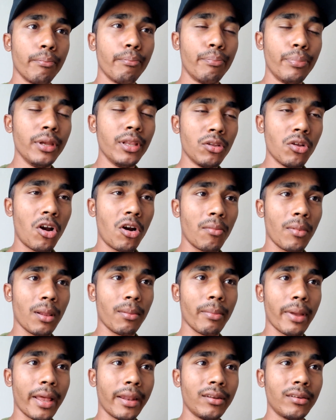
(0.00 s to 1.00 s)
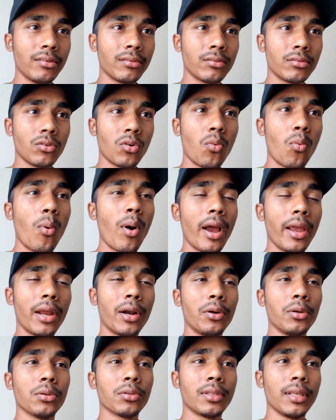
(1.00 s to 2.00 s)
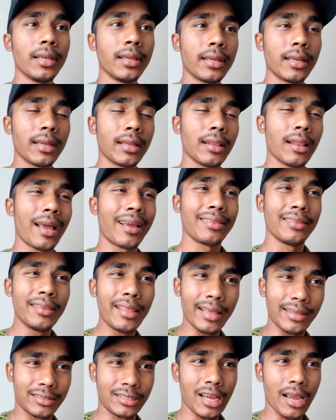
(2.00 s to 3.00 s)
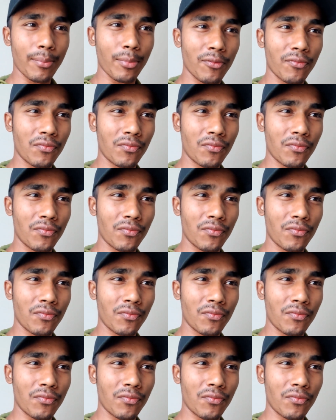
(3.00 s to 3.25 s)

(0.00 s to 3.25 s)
Be normal, man. Why are you thinking like that type